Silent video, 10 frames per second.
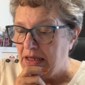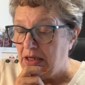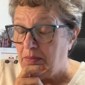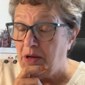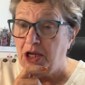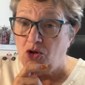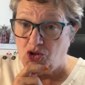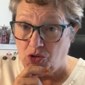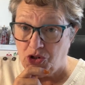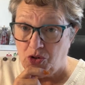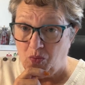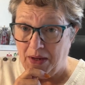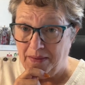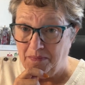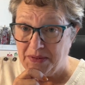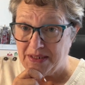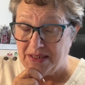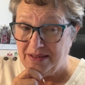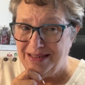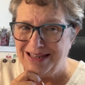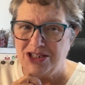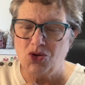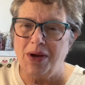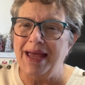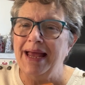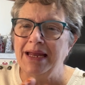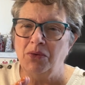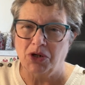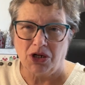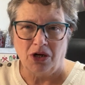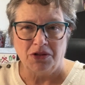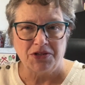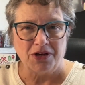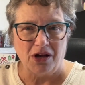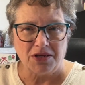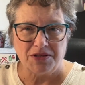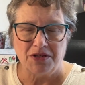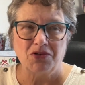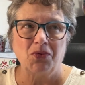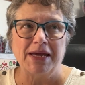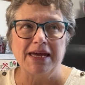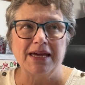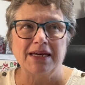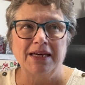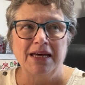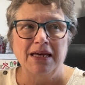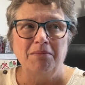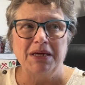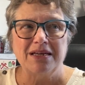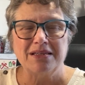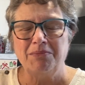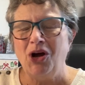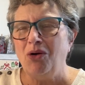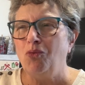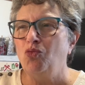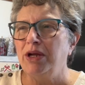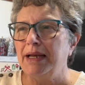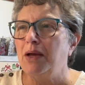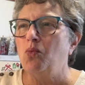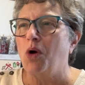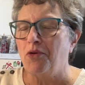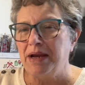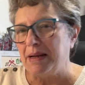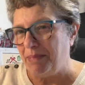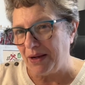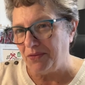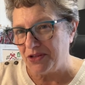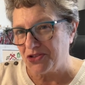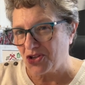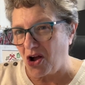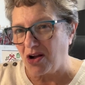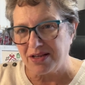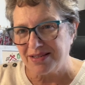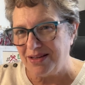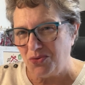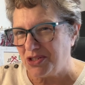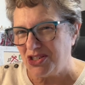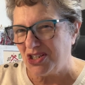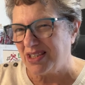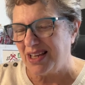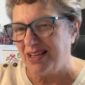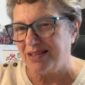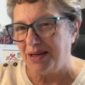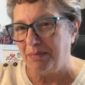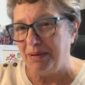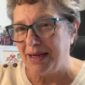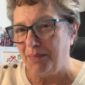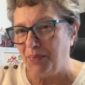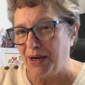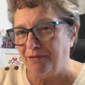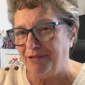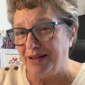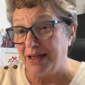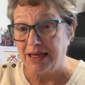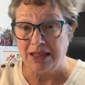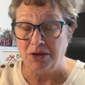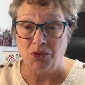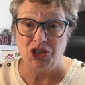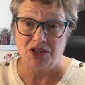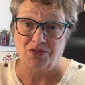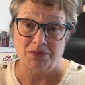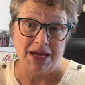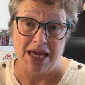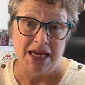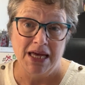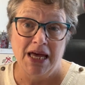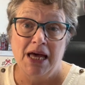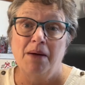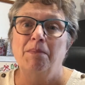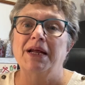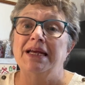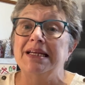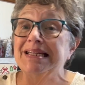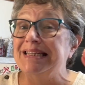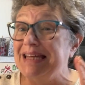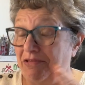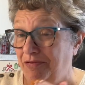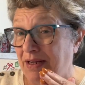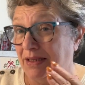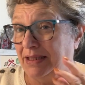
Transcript: My usual 2 whips. Didn't do any work on the socks this week because I'm not really worried about the socks. Those are just things I can pick up when I feel like, and they were just for me. But I definitely